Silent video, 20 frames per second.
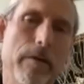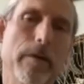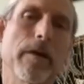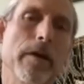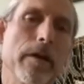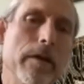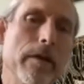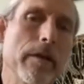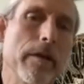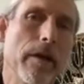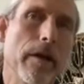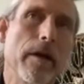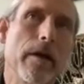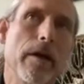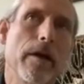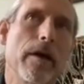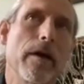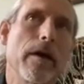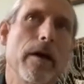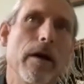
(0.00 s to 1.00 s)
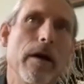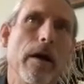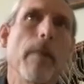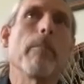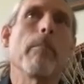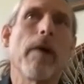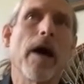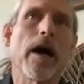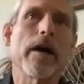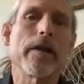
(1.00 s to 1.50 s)
and
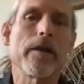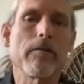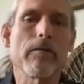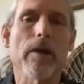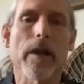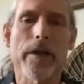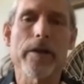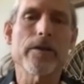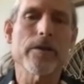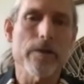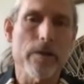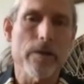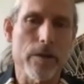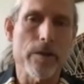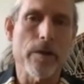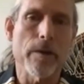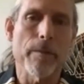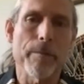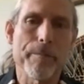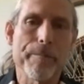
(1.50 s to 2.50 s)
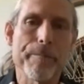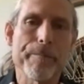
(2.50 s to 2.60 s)
embody relationship.